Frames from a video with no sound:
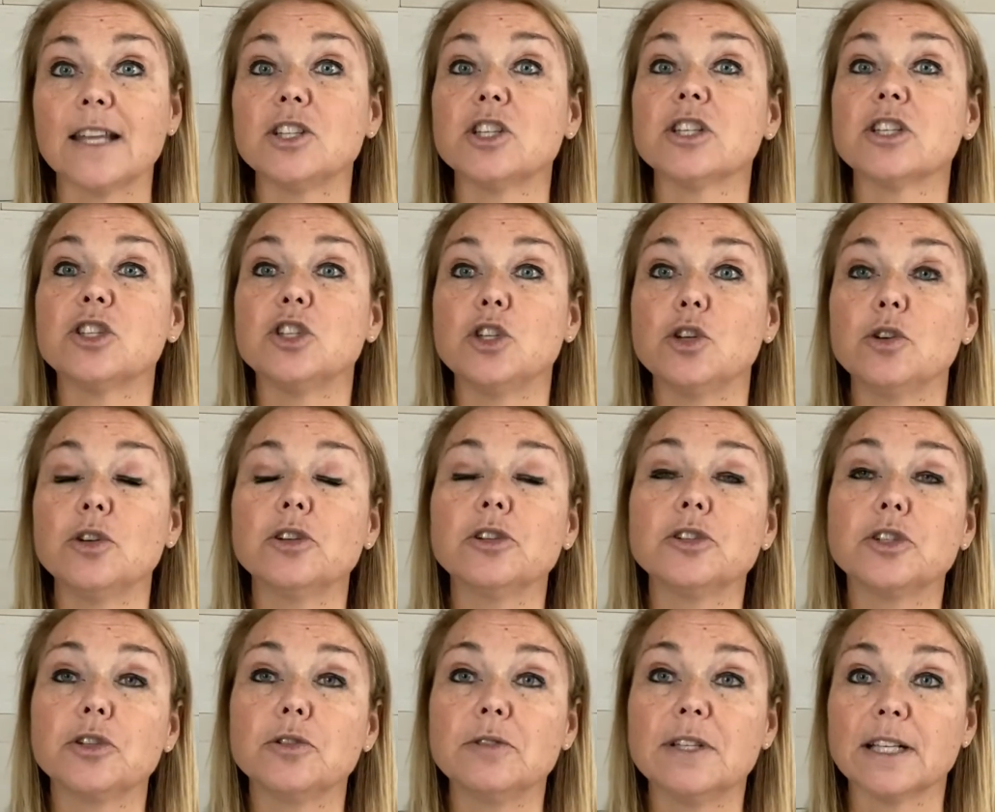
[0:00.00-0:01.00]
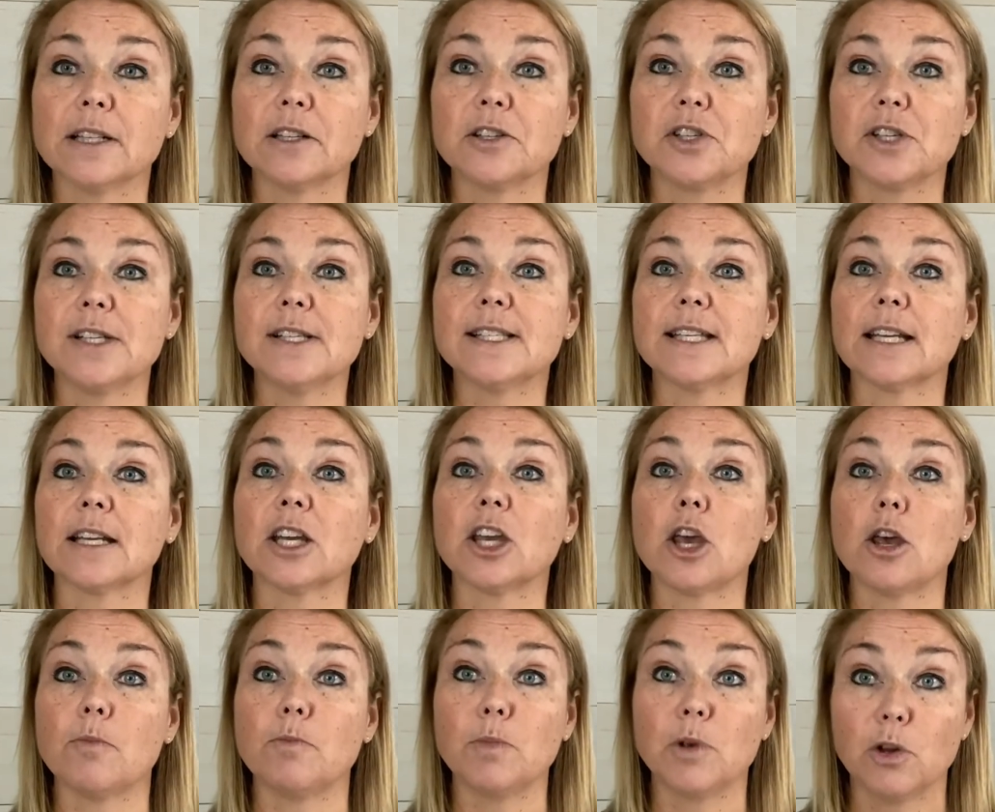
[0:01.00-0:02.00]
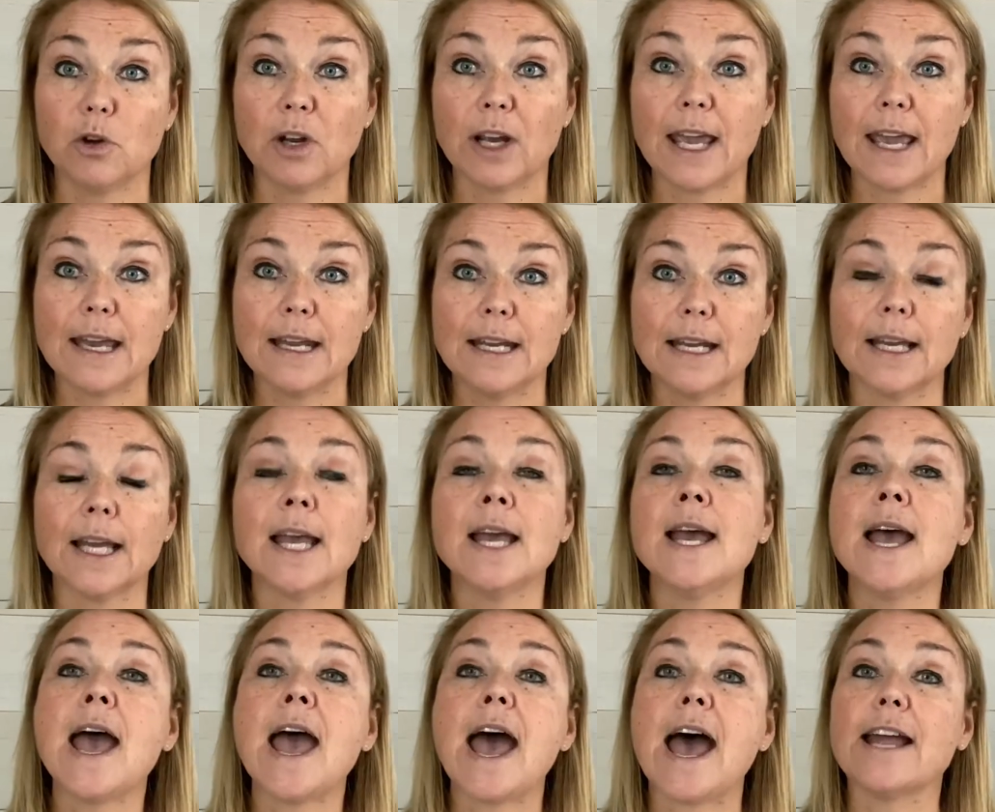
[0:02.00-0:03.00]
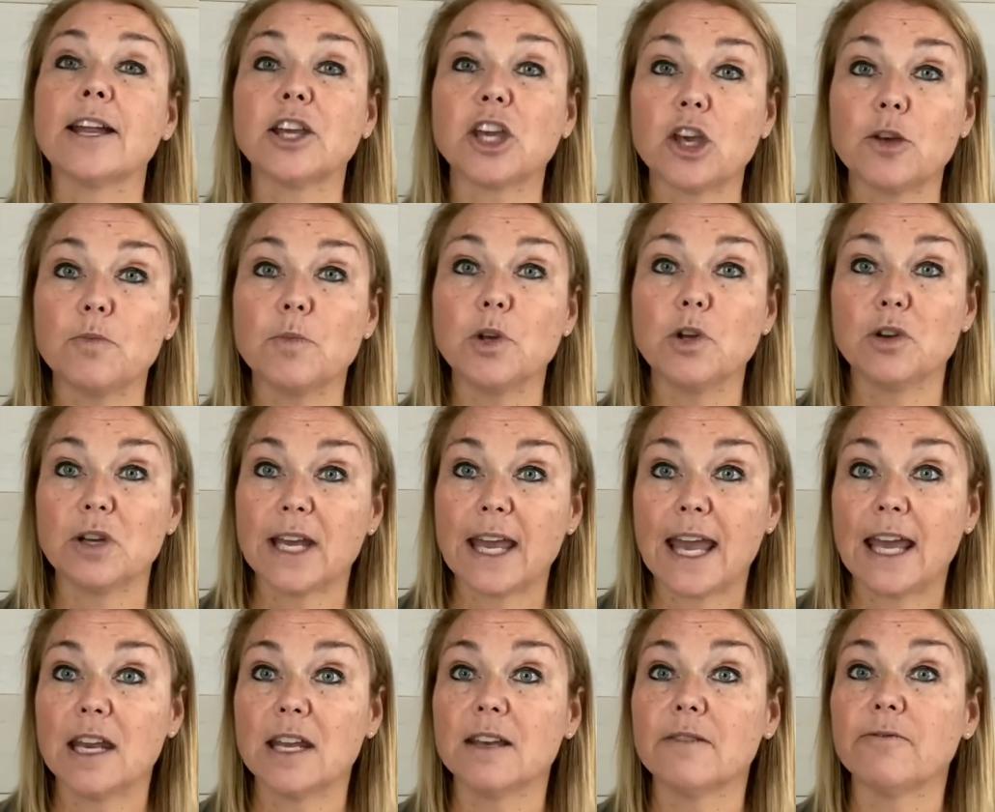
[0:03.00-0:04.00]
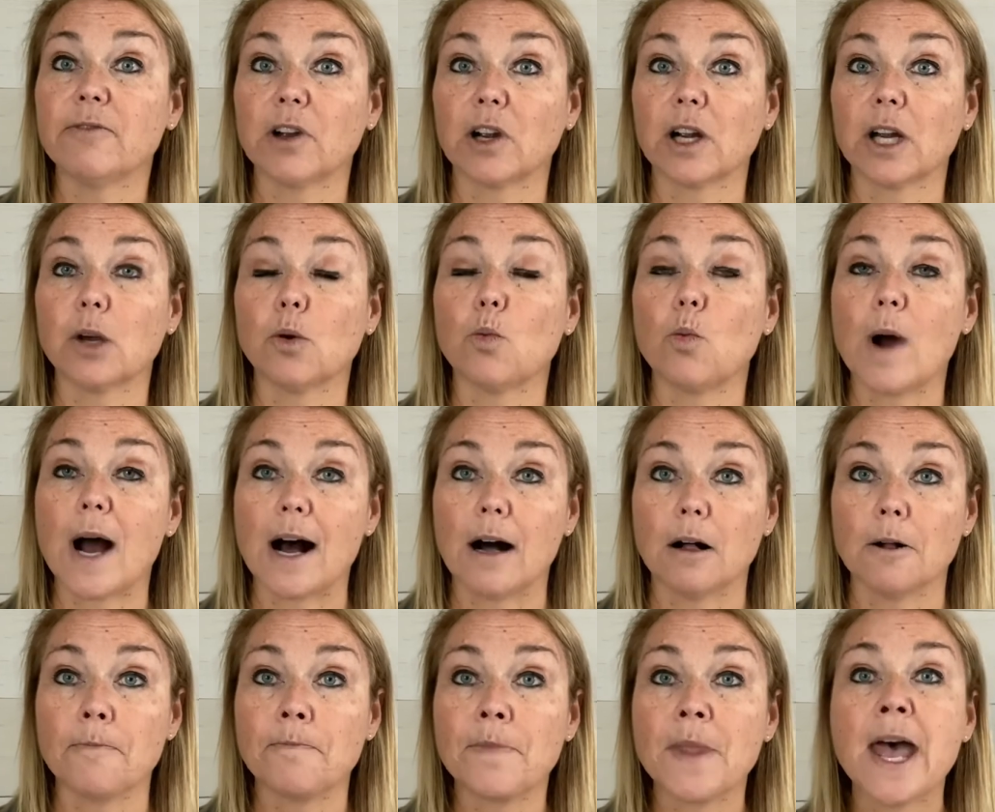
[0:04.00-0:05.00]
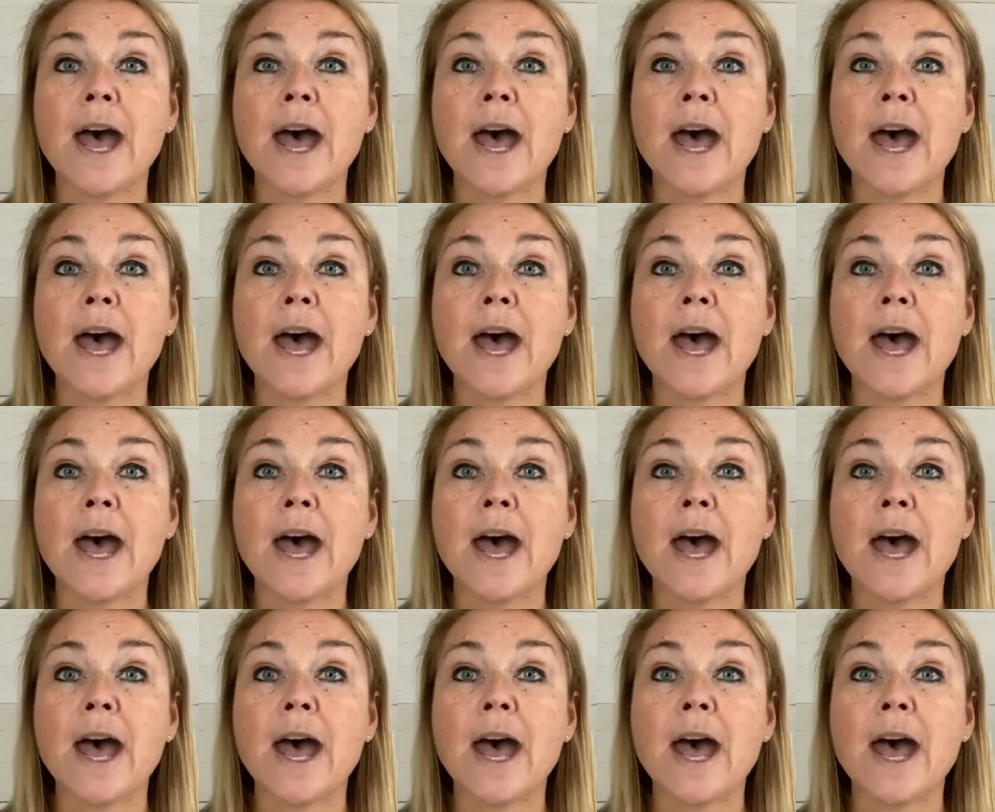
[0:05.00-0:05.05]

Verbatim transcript: Just do your due diligence in communicating and communicating very well.